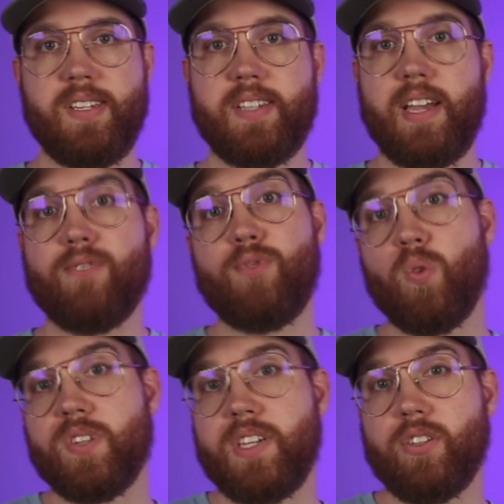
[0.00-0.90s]
say, a
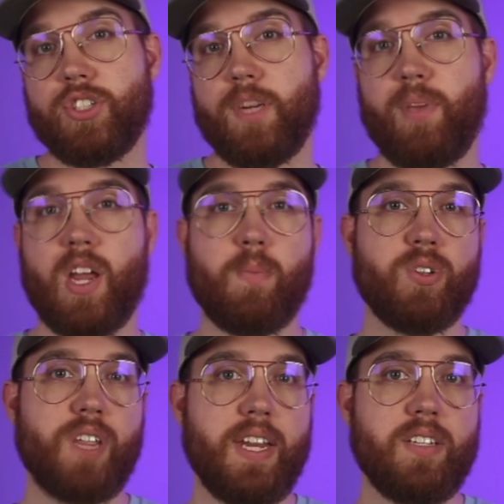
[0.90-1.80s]
Ford dealership and a
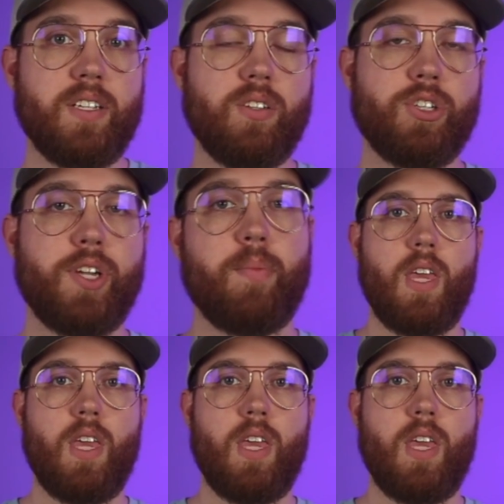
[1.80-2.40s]
Mercedes dealership.